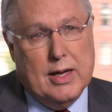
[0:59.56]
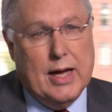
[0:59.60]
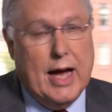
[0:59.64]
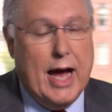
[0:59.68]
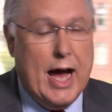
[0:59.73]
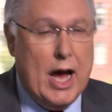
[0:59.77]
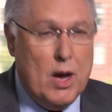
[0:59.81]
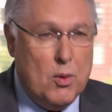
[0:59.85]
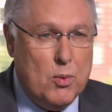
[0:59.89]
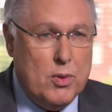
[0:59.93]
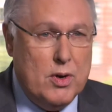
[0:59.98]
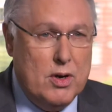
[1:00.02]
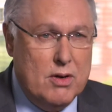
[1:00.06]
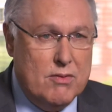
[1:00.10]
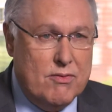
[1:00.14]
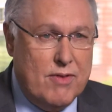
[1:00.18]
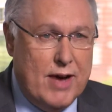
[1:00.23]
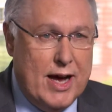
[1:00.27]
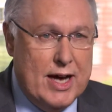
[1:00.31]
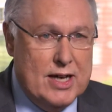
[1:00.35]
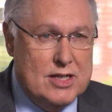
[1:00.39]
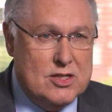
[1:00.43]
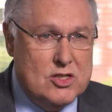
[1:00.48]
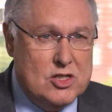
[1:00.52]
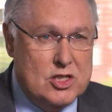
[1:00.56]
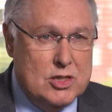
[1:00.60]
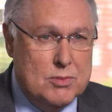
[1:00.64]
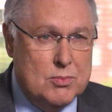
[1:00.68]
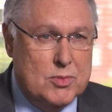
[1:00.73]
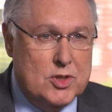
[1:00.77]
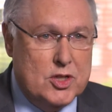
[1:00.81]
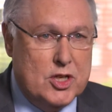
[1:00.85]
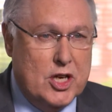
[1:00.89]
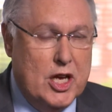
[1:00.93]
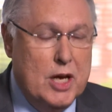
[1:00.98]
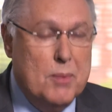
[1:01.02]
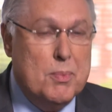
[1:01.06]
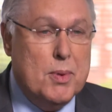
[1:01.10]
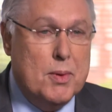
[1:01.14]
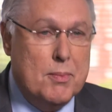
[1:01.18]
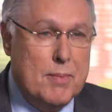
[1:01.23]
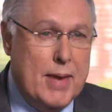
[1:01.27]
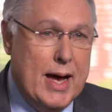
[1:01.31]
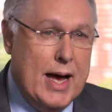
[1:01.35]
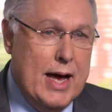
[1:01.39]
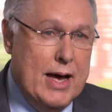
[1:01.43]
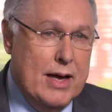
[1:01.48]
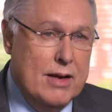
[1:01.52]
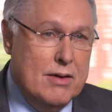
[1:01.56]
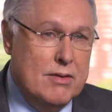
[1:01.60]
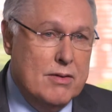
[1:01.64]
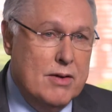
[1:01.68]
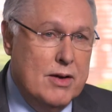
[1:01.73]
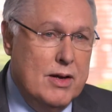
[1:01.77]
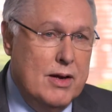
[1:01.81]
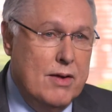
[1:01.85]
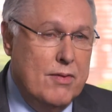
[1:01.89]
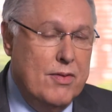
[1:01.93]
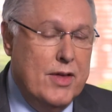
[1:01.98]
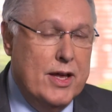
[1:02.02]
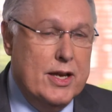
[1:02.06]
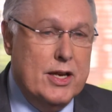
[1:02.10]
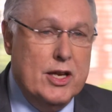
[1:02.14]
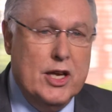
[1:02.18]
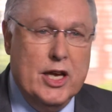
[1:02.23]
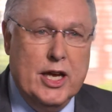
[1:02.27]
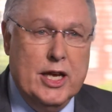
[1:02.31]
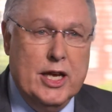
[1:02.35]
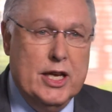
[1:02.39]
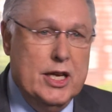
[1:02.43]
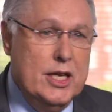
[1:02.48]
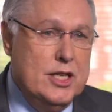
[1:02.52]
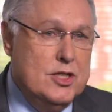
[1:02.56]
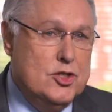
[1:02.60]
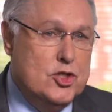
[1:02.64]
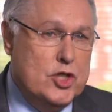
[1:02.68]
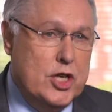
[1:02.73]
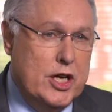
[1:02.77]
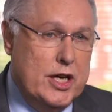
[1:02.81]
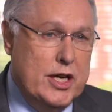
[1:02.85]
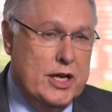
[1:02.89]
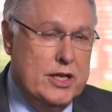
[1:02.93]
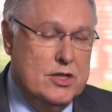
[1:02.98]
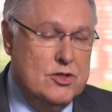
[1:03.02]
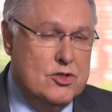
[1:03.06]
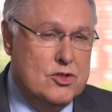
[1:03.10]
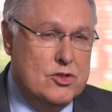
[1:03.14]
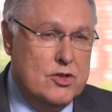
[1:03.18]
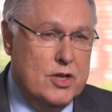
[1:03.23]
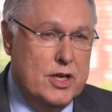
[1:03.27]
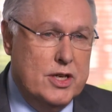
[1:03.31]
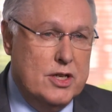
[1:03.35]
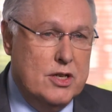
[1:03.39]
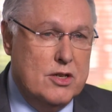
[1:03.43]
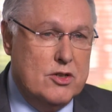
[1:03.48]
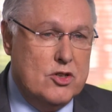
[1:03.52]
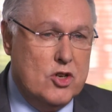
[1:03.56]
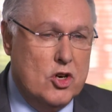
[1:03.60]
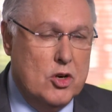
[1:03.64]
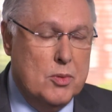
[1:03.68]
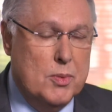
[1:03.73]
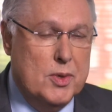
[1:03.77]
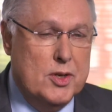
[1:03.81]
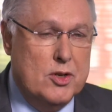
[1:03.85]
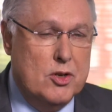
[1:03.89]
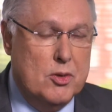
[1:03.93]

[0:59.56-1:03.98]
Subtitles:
I would advise them to keep in mind that any change they determine